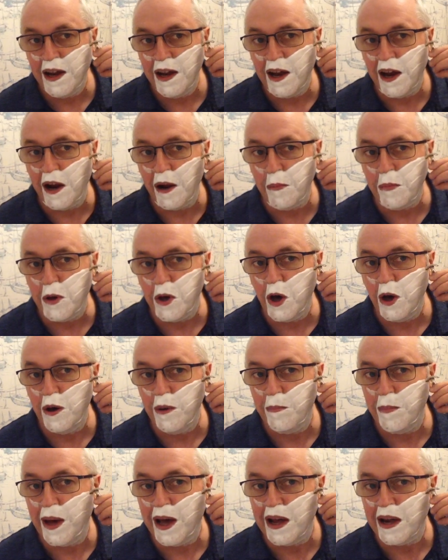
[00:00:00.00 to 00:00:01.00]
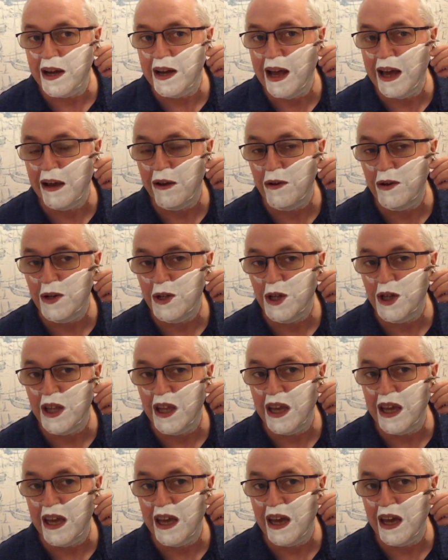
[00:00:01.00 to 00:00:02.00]
I'm going back now to
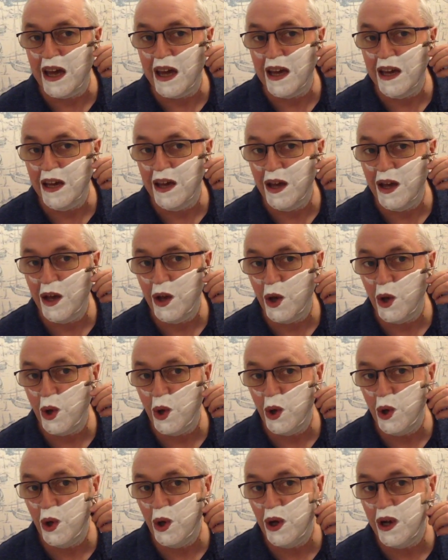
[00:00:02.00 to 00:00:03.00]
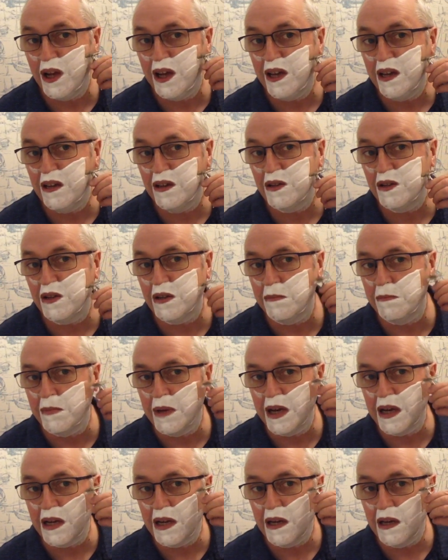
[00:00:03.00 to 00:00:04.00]
the early to
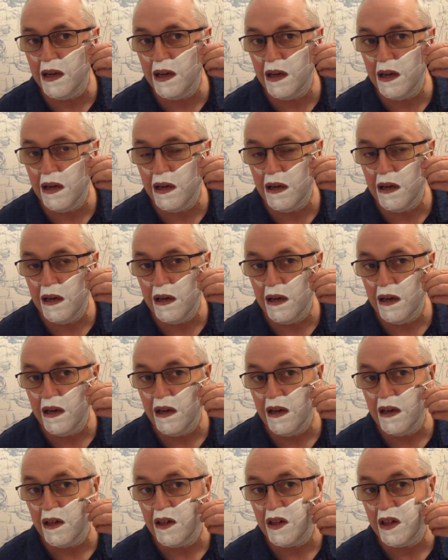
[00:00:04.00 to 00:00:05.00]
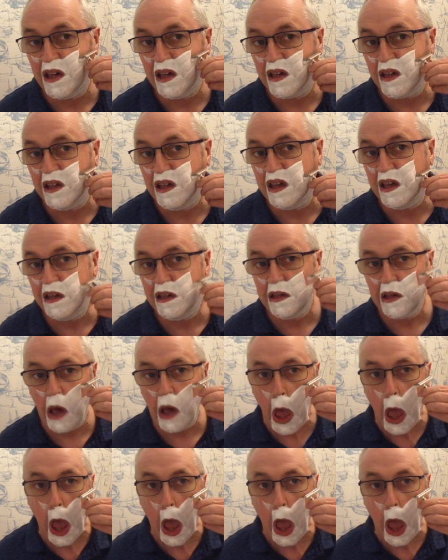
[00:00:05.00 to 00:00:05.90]
mid 60s